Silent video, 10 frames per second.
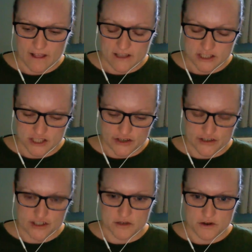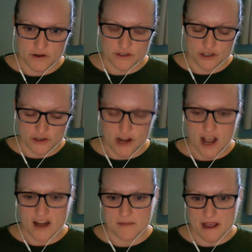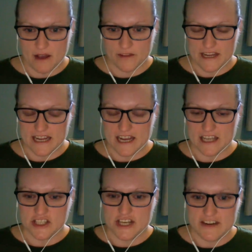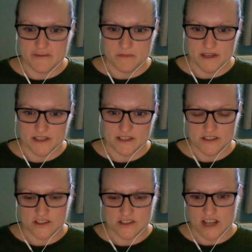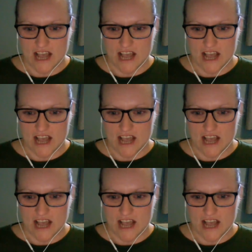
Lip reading: students to learn about the achievements